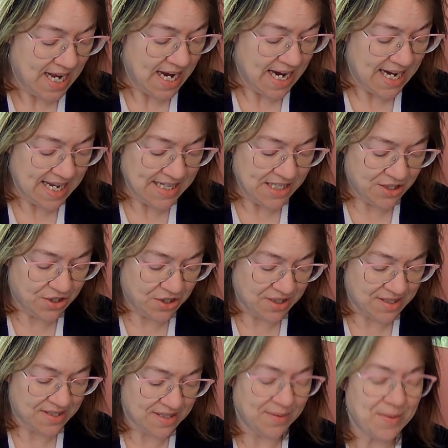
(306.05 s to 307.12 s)
And I
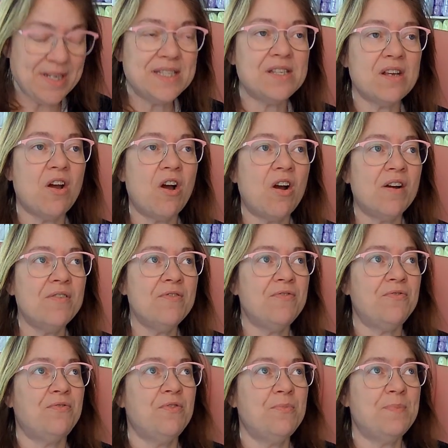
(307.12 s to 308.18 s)
just, it's hard
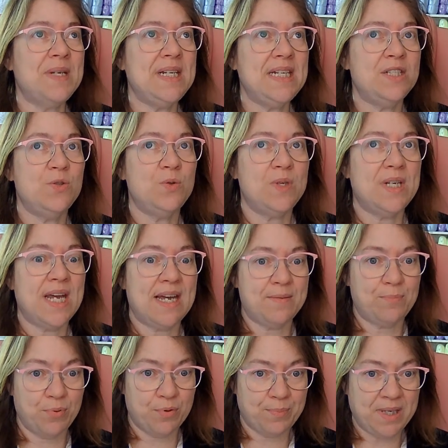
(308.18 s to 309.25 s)
for me to get
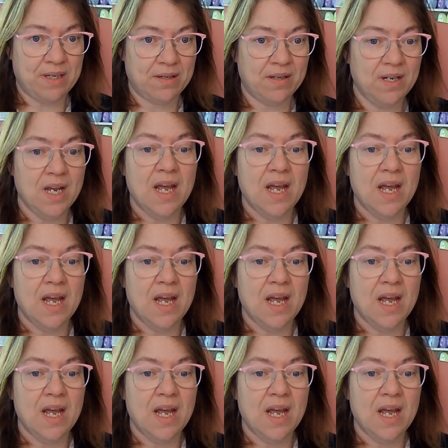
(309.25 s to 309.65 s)
Premier.